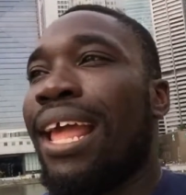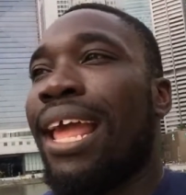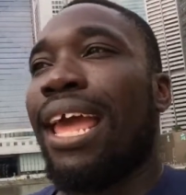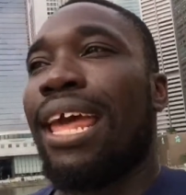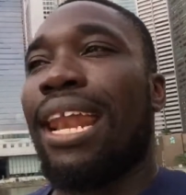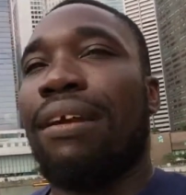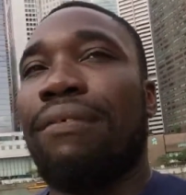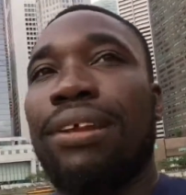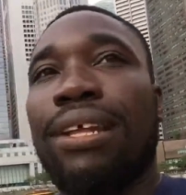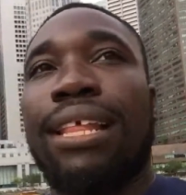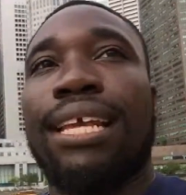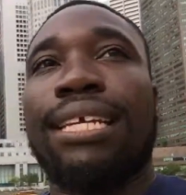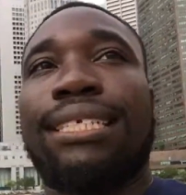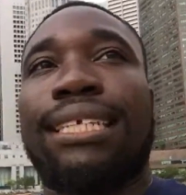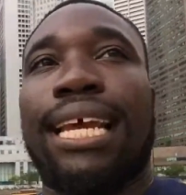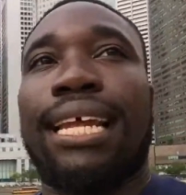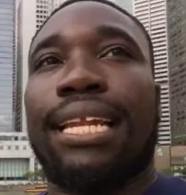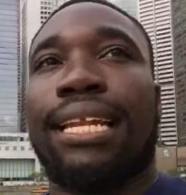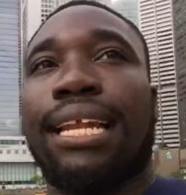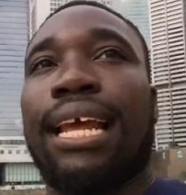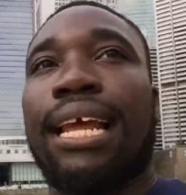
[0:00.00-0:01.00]
And I realized
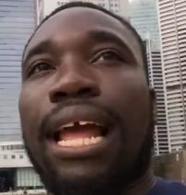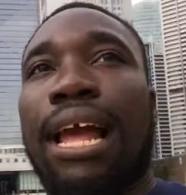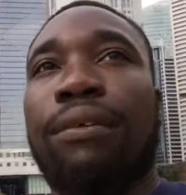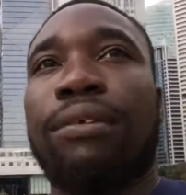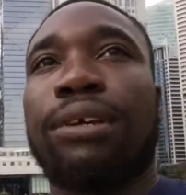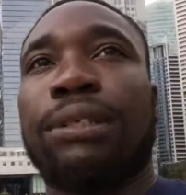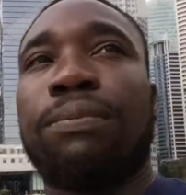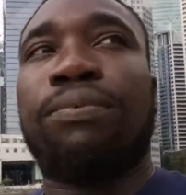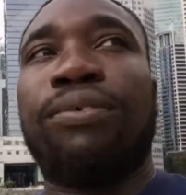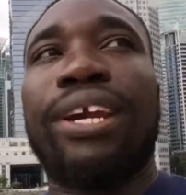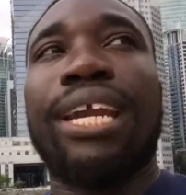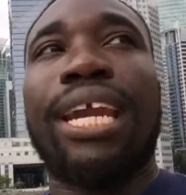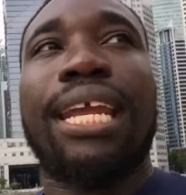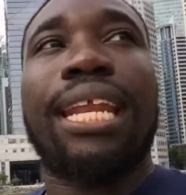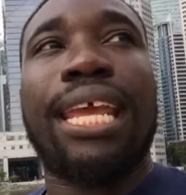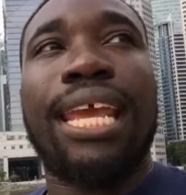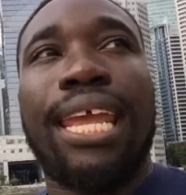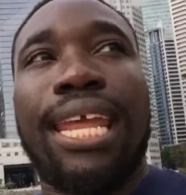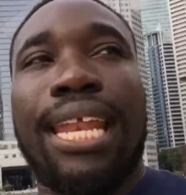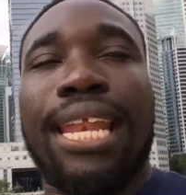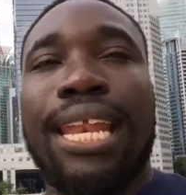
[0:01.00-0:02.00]
that I was
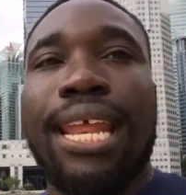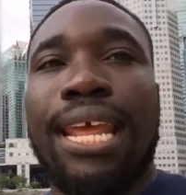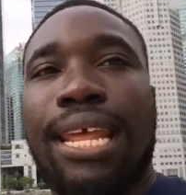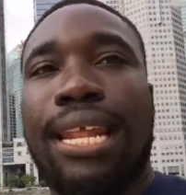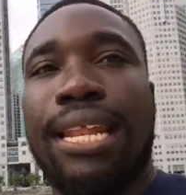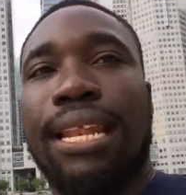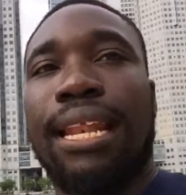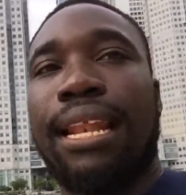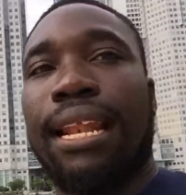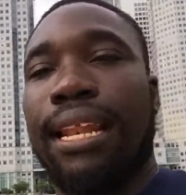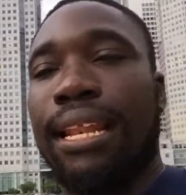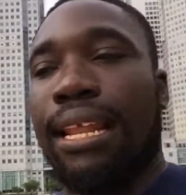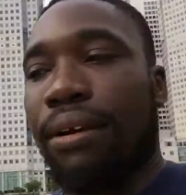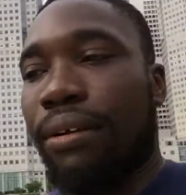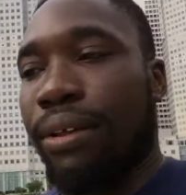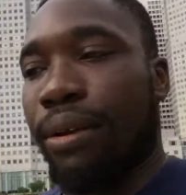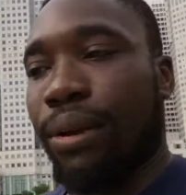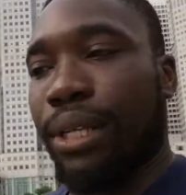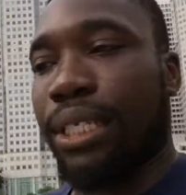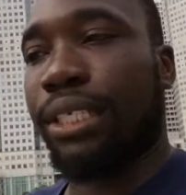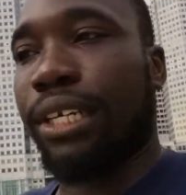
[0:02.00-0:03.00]
bringing in, there
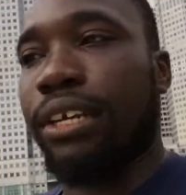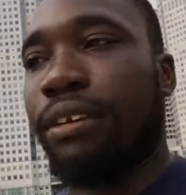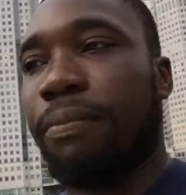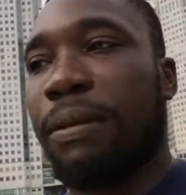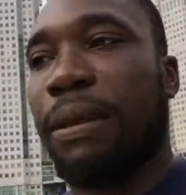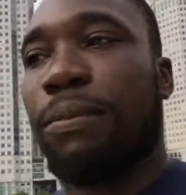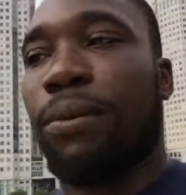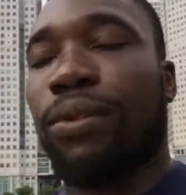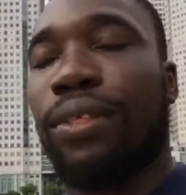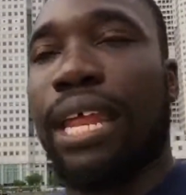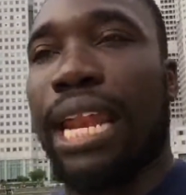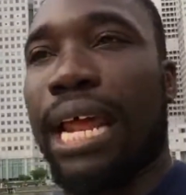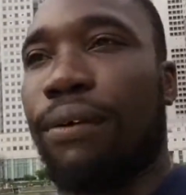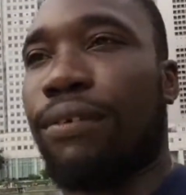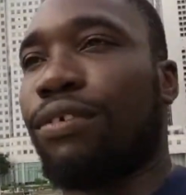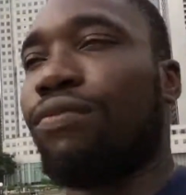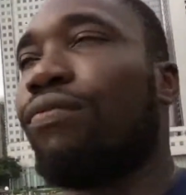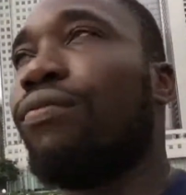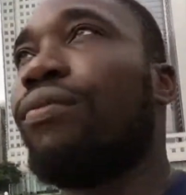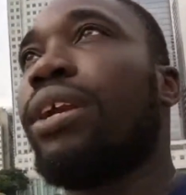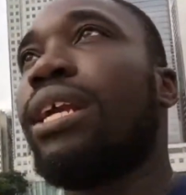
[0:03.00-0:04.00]
were certain people that I
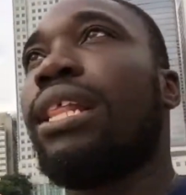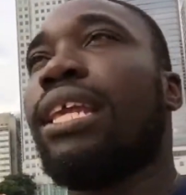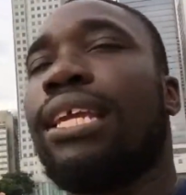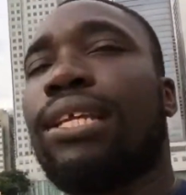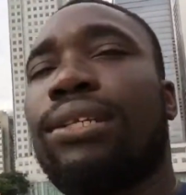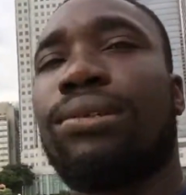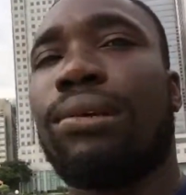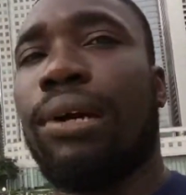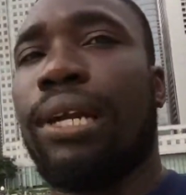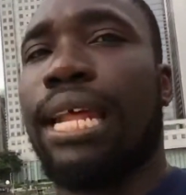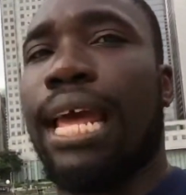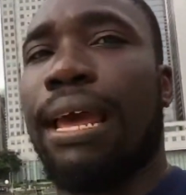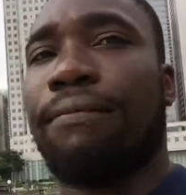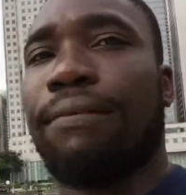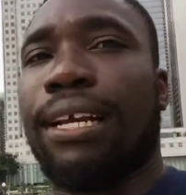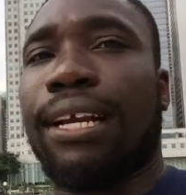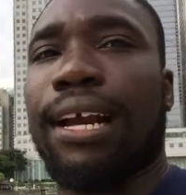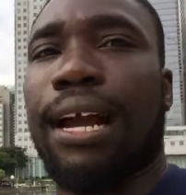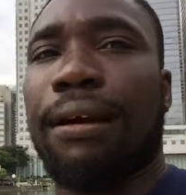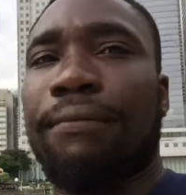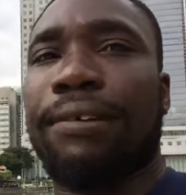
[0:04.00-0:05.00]
was really enjoying
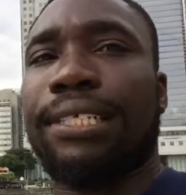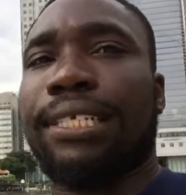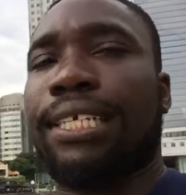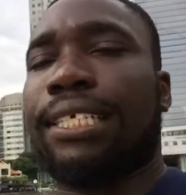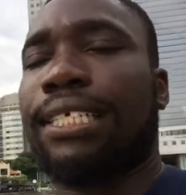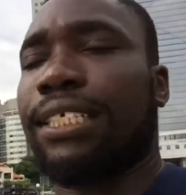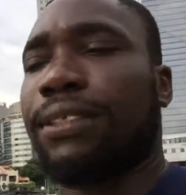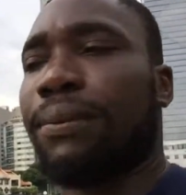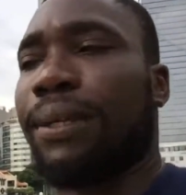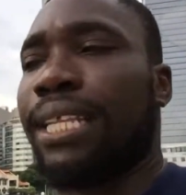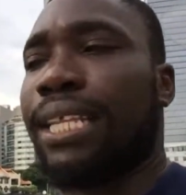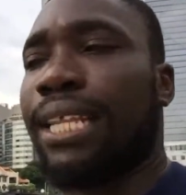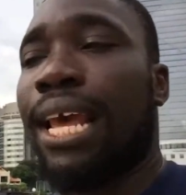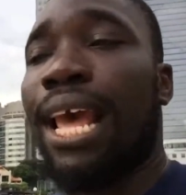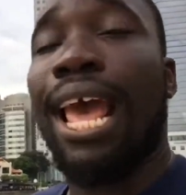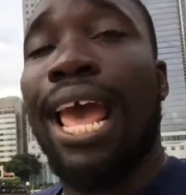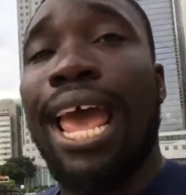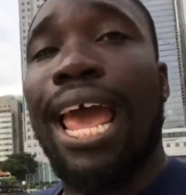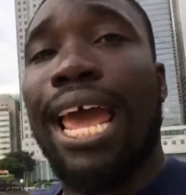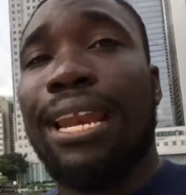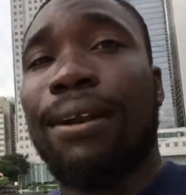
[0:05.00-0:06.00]
having the conversations with.
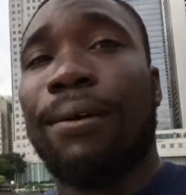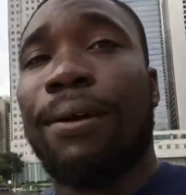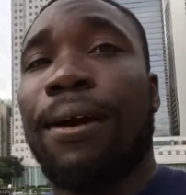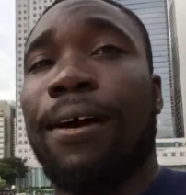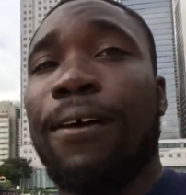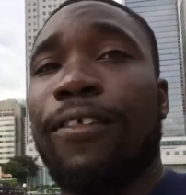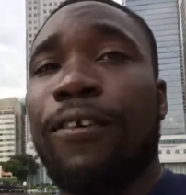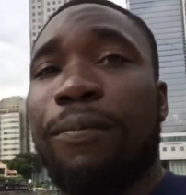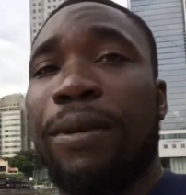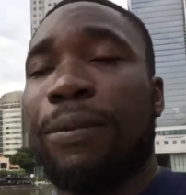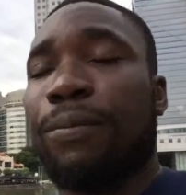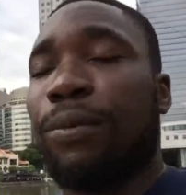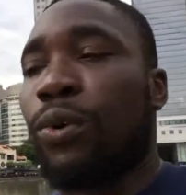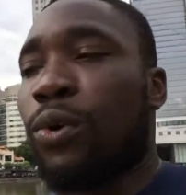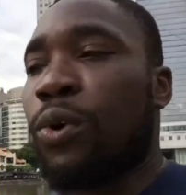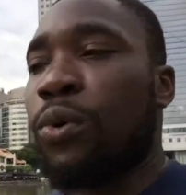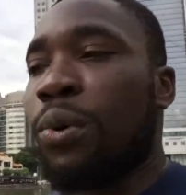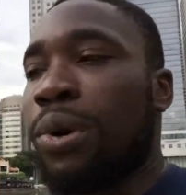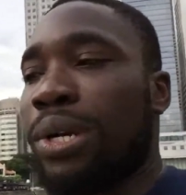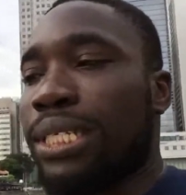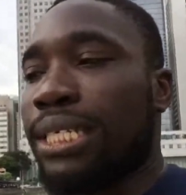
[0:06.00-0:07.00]
And there were other people
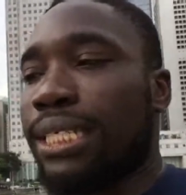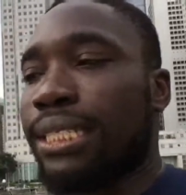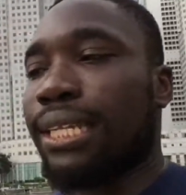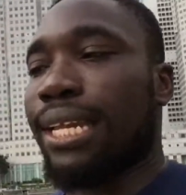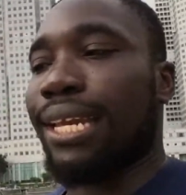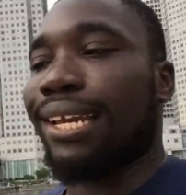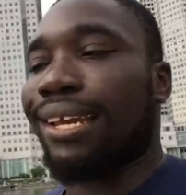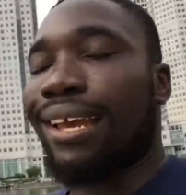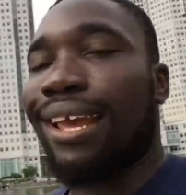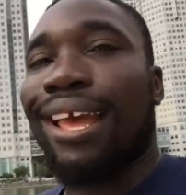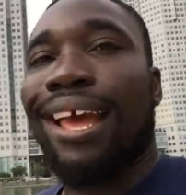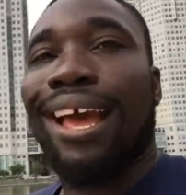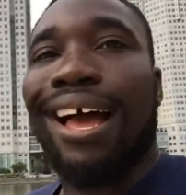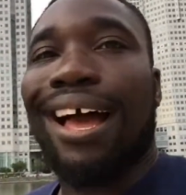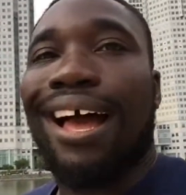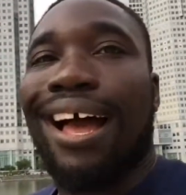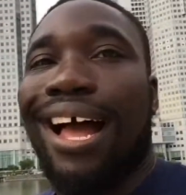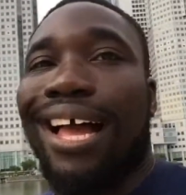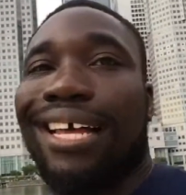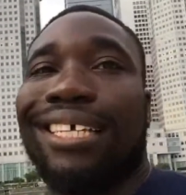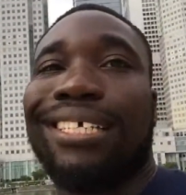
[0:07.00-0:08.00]
who were just like,
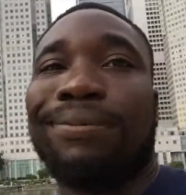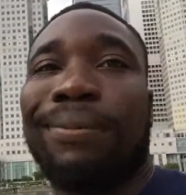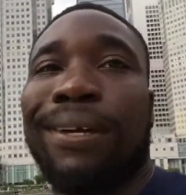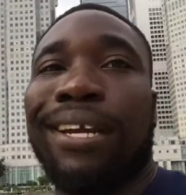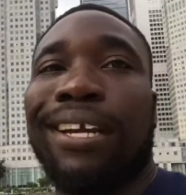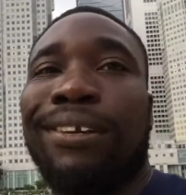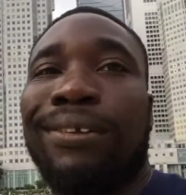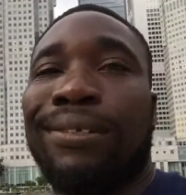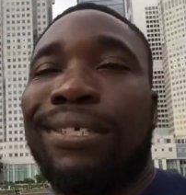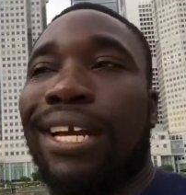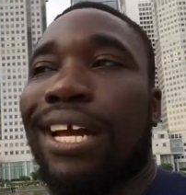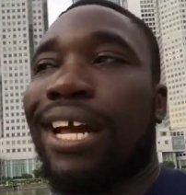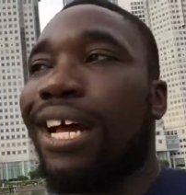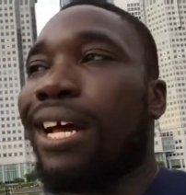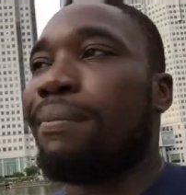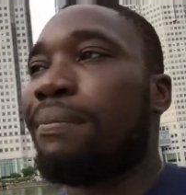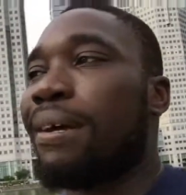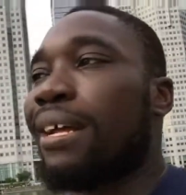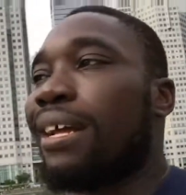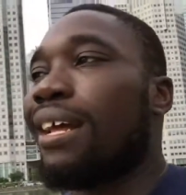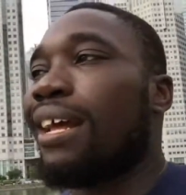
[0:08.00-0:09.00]
I just want a new
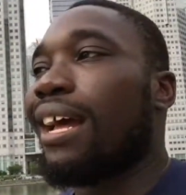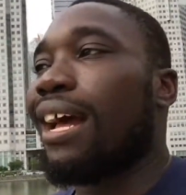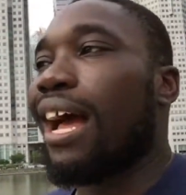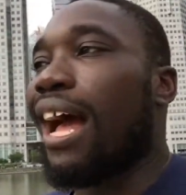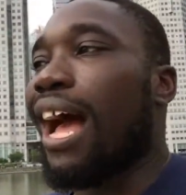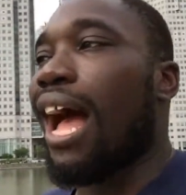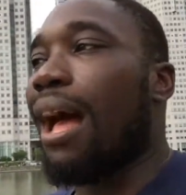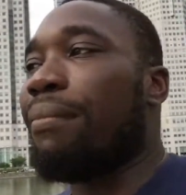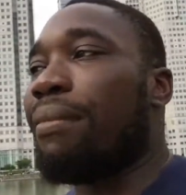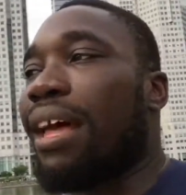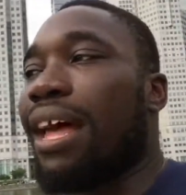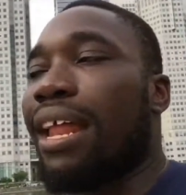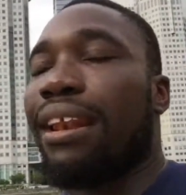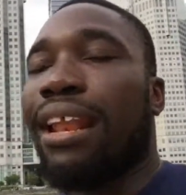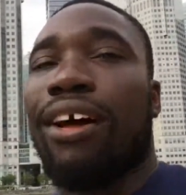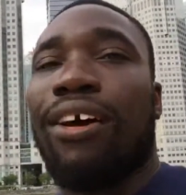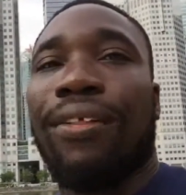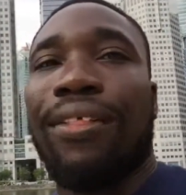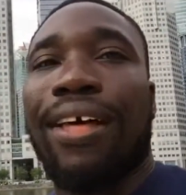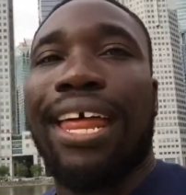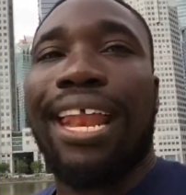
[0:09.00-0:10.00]
job. I'm not
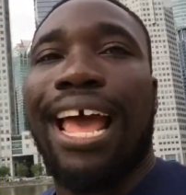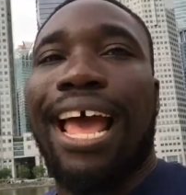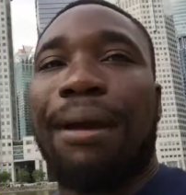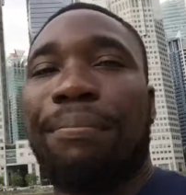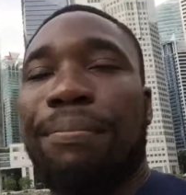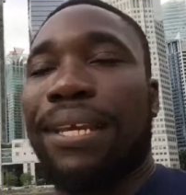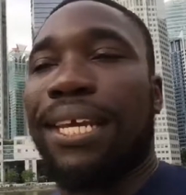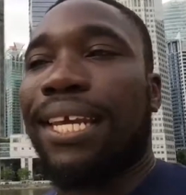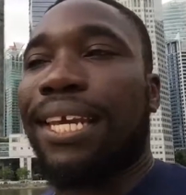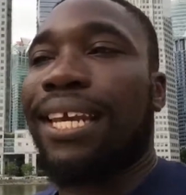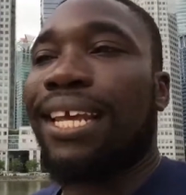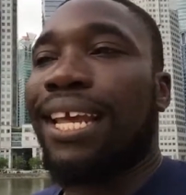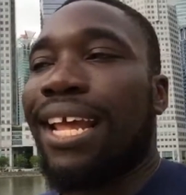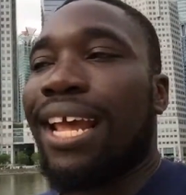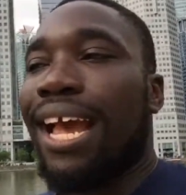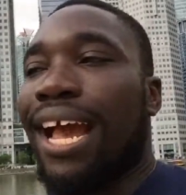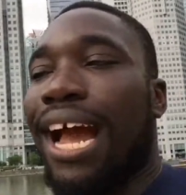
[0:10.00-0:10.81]
all that happy.